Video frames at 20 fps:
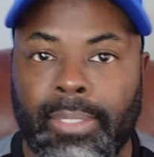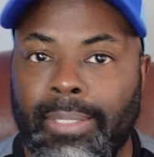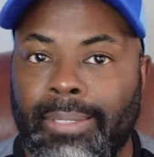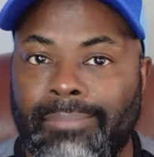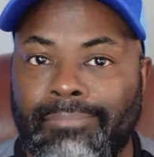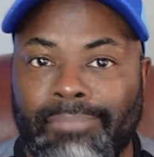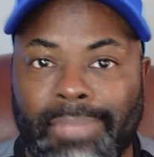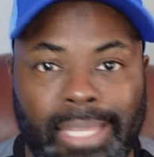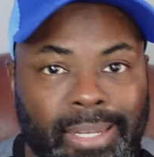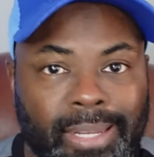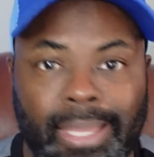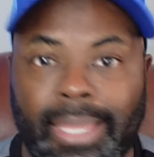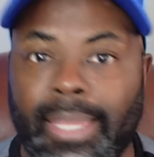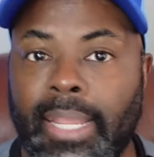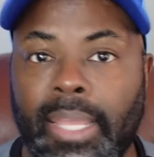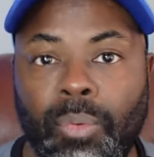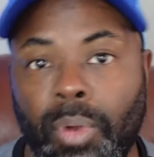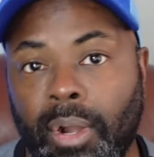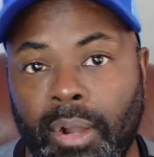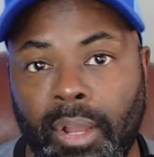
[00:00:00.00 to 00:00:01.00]
than
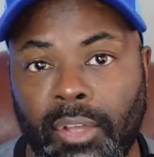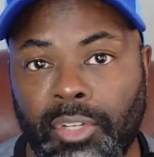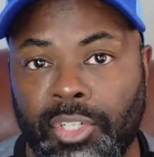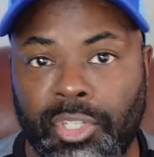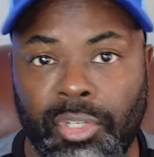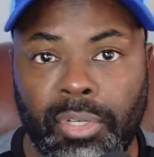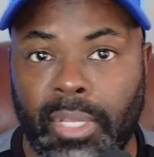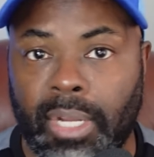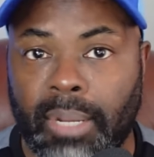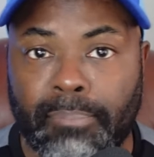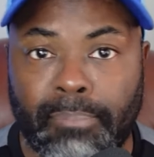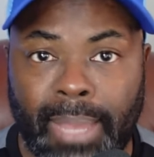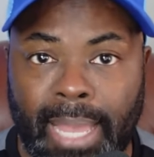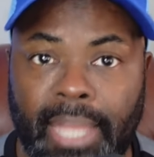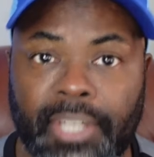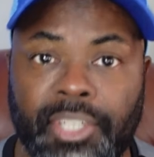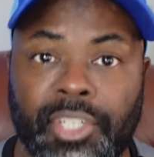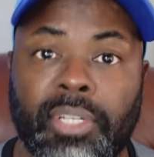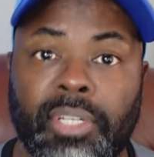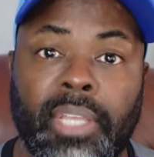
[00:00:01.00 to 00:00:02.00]
anywhere else you can
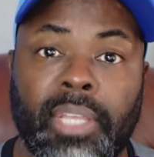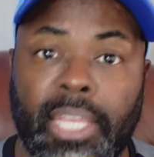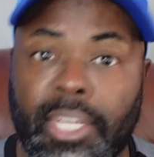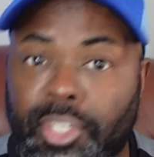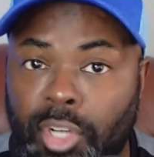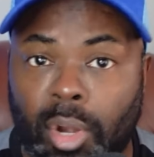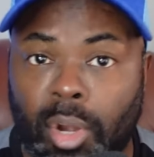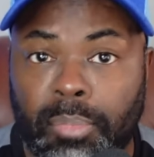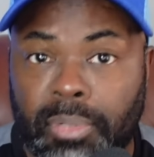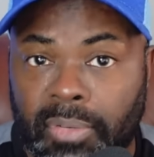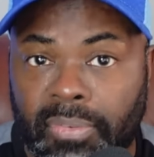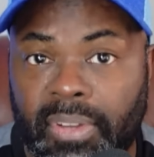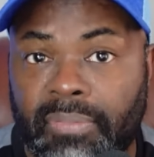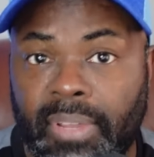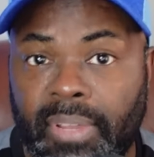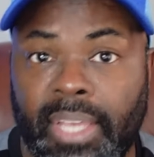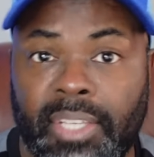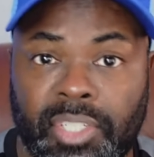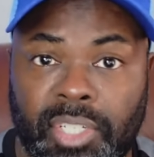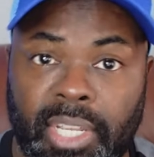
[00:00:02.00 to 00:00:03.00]
imagine in terms of
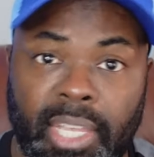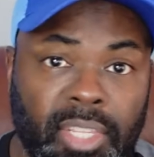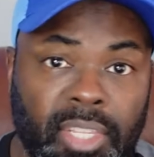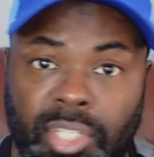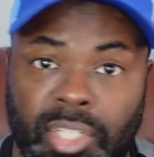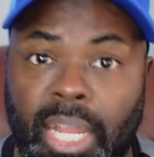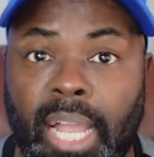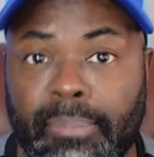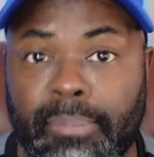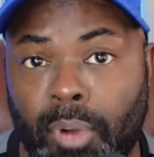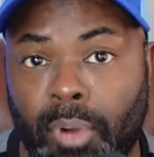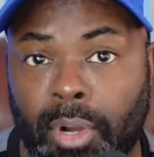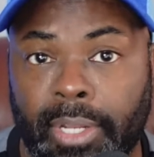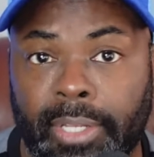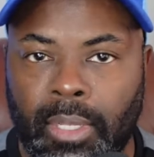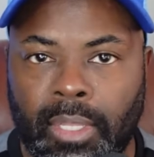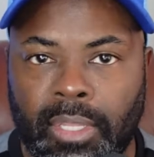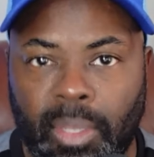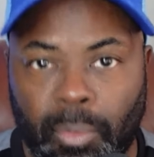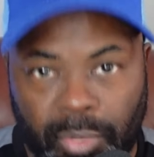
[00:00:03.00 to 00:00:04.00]
investing in the stock market.
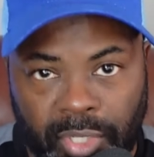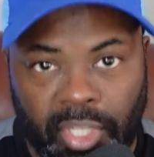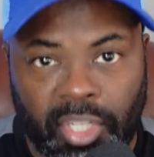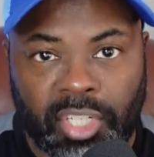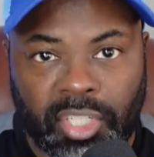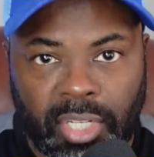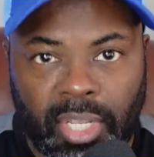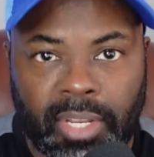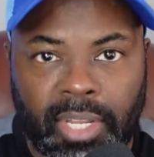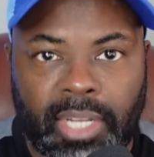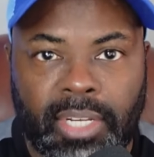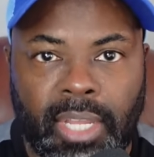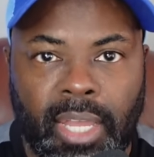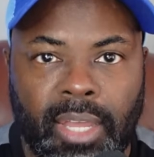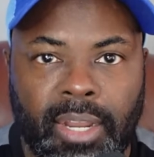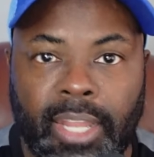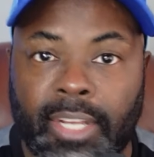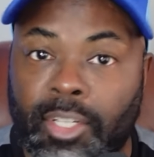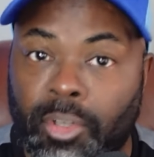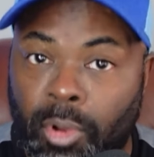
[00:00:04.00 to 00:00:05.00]
There was a study done
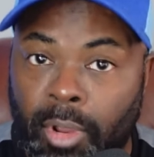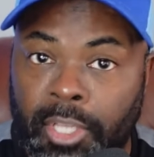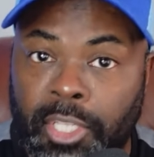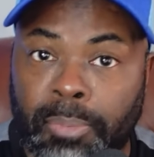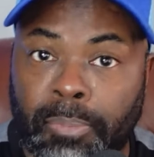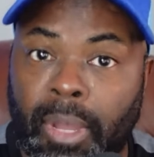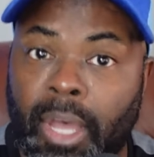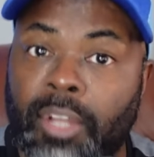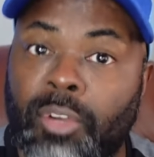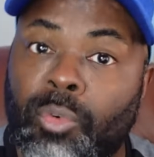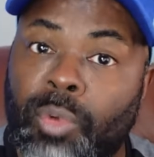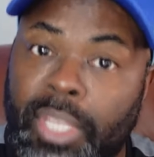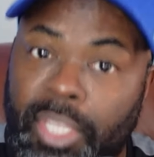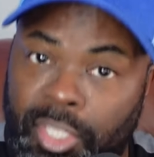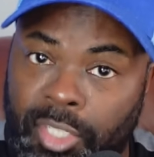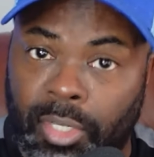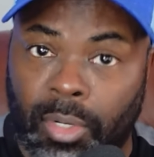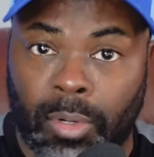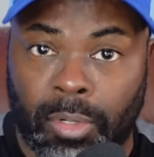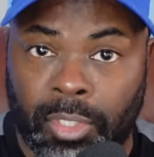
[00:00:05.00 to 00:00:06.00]
at Crestmont
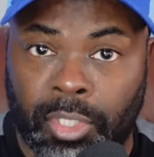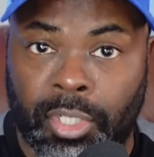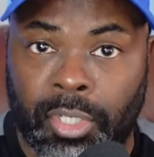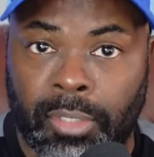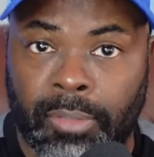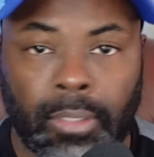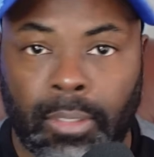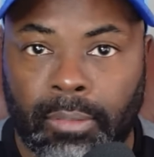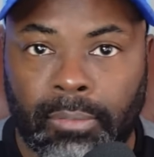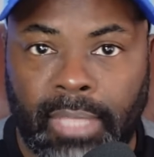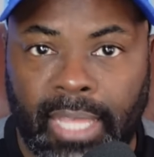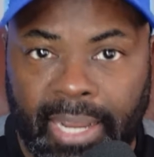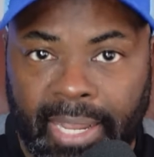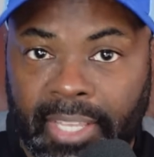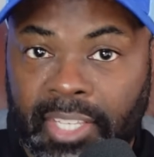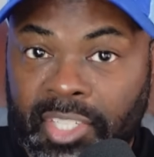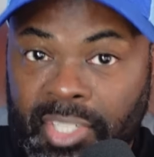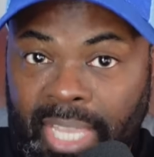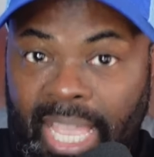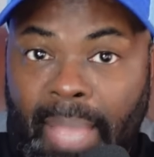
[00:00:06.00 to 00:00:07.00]
Research that
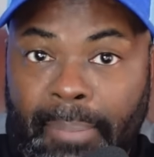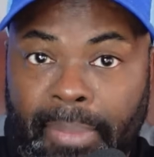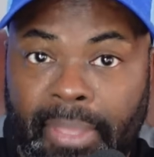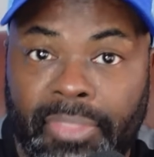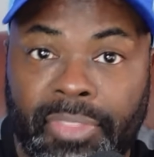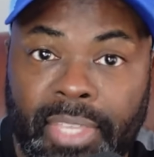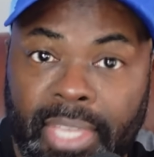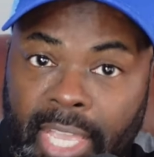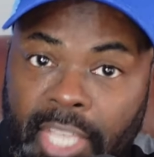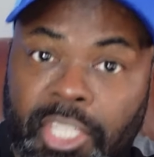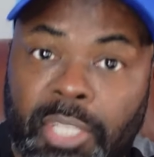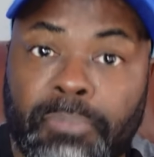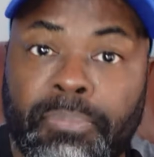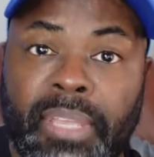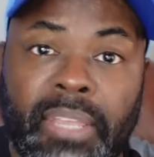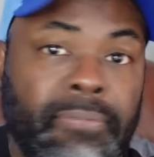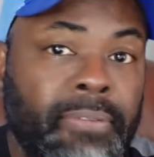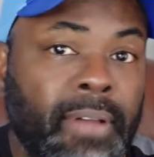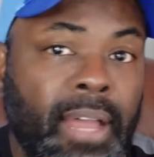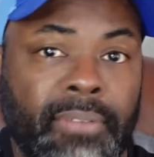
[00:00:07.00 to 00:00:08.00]
examined the
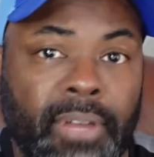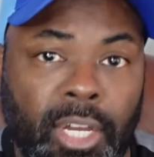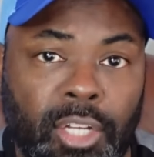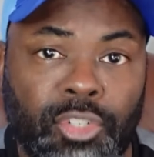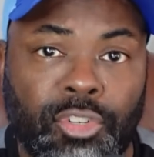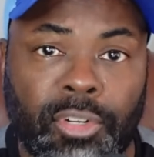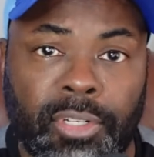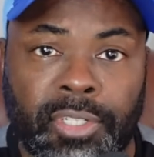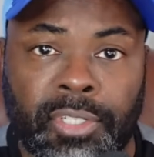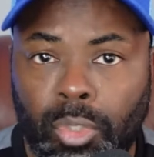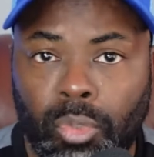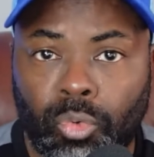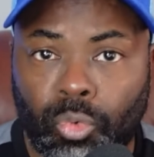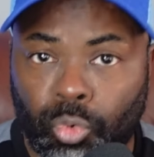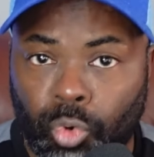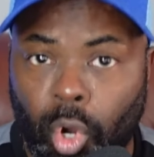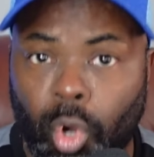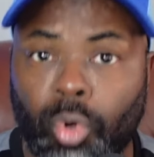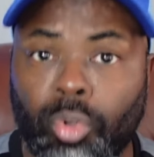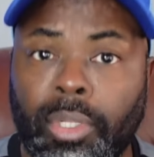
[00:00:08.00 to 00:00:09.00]
S&P 500's
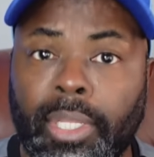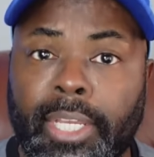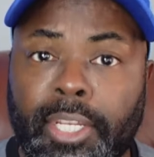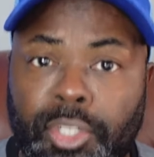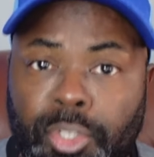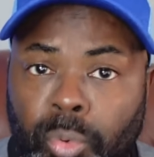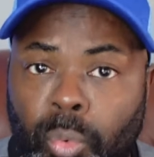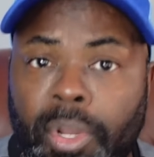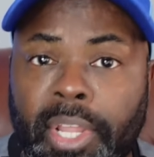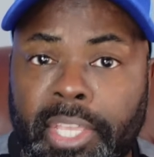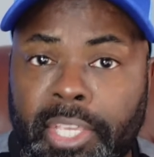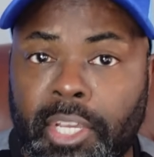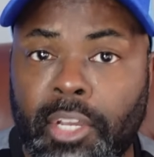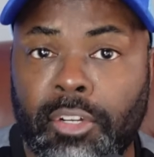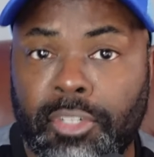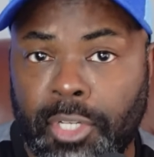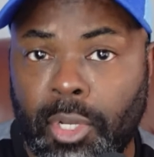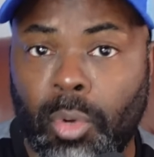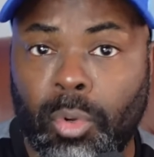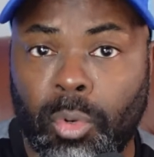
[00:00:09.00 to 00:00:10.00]
rolling 20-year
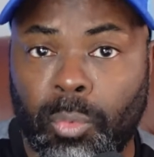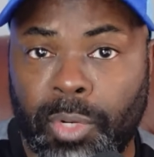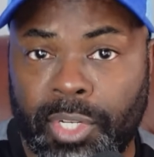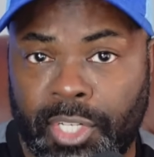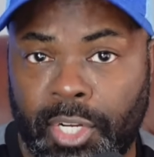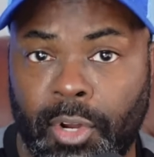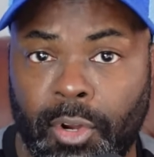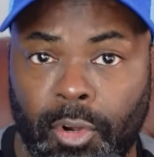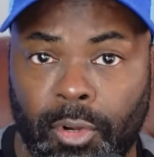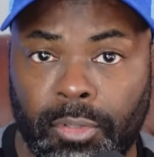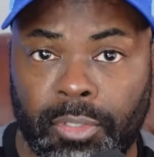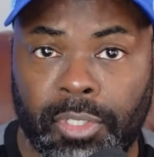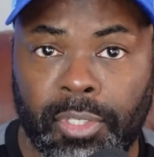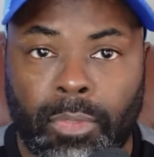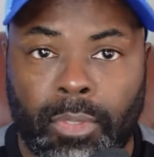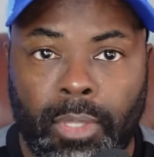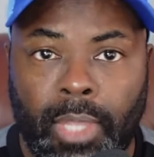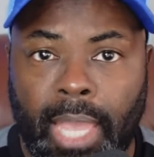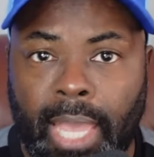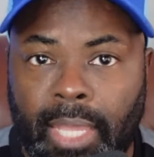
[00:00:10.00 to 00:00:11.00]
total returns.
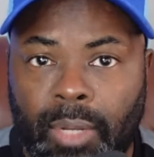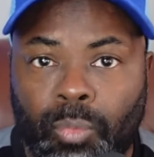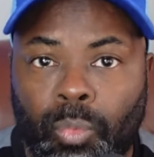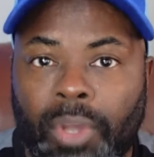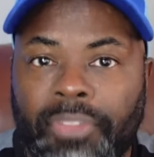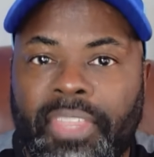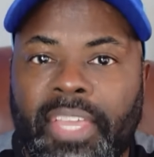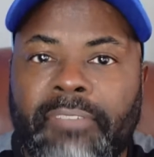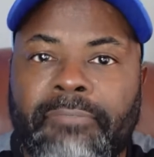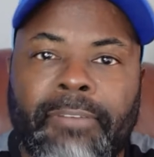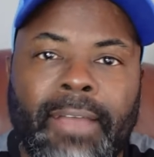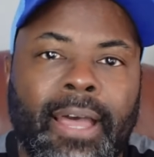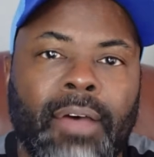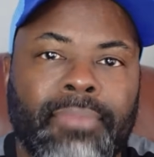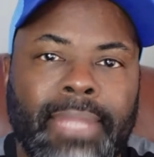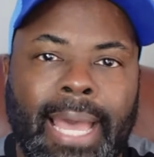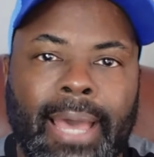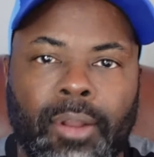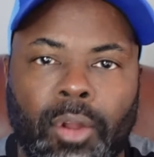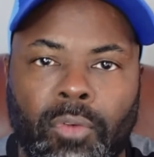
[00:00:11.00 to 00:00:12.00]
And what they found
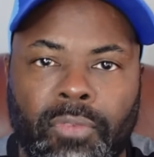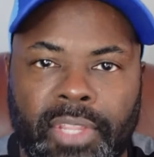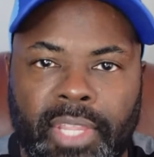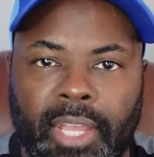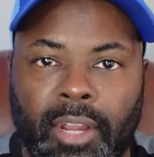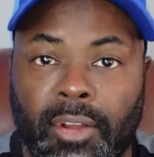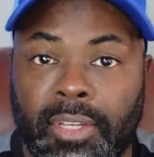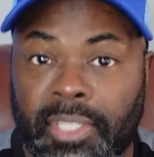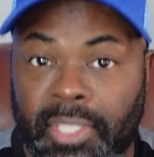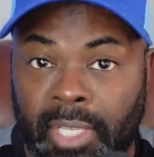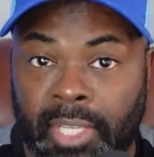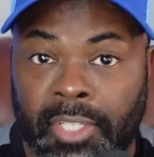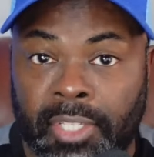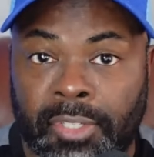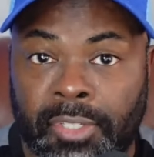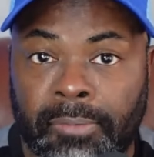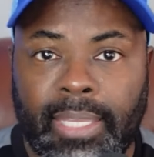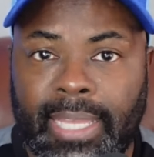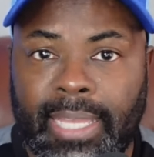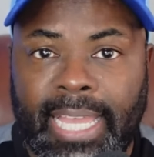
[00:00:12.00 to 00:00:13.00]
out over there is this.
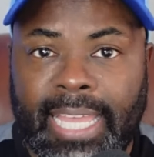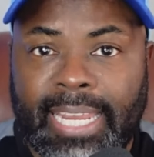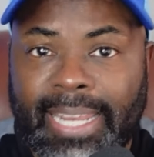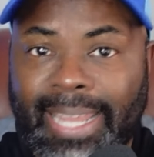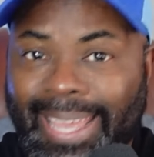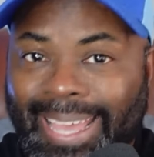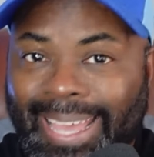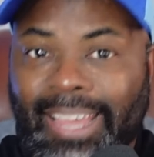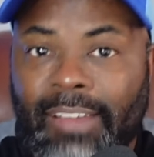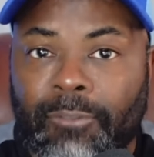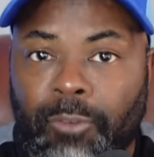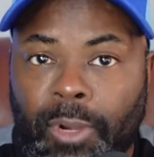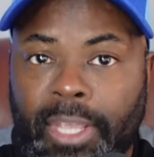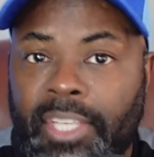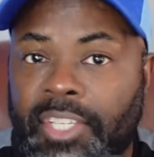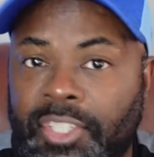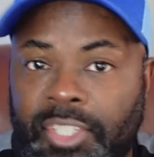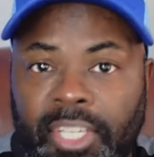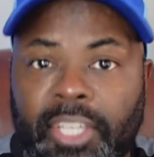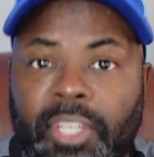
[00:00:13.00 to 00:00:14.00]
In every
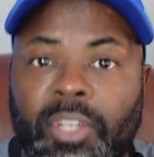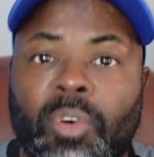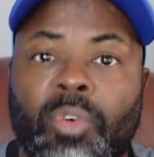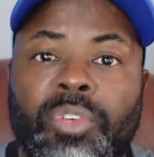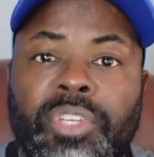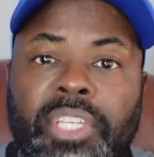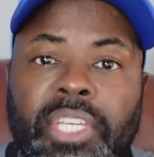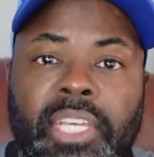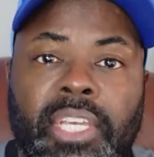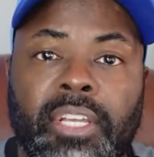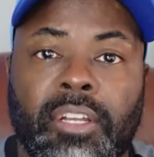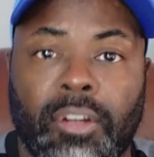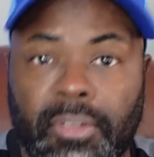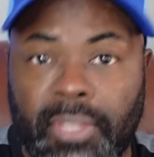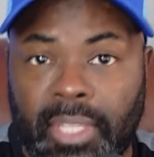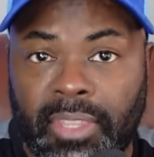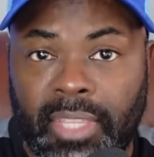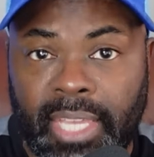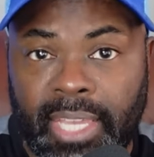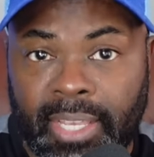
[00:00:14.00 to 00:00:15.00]
single year that
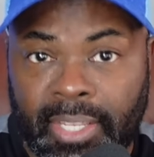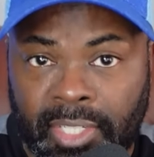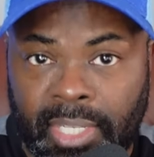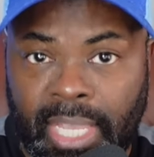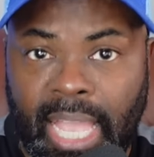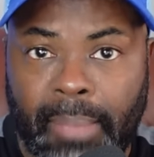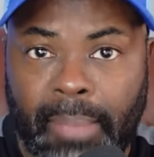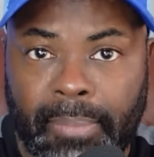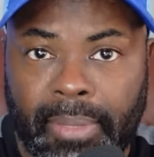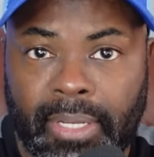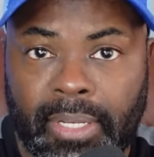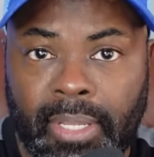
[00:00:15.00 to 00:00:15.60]
they examined,